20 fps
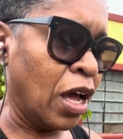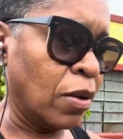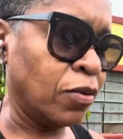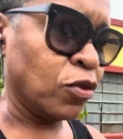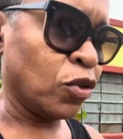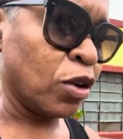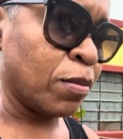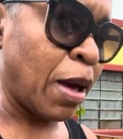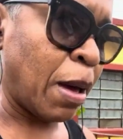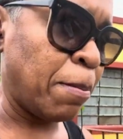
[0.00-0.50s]

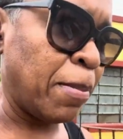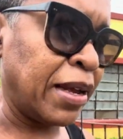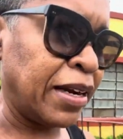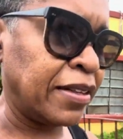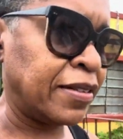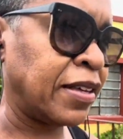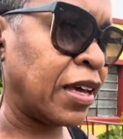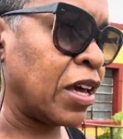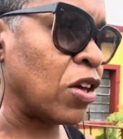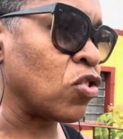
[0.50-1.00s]
during my
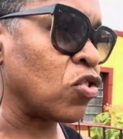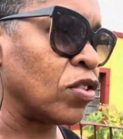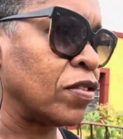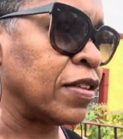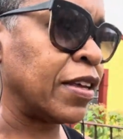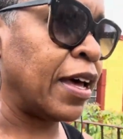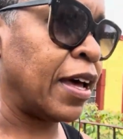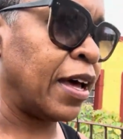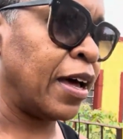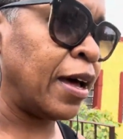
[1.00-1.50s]
meditation
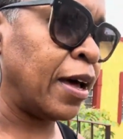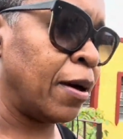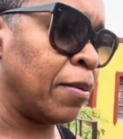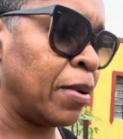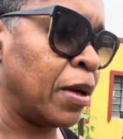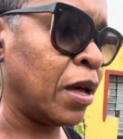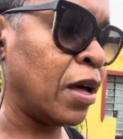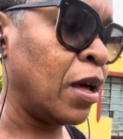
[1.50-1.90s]
time,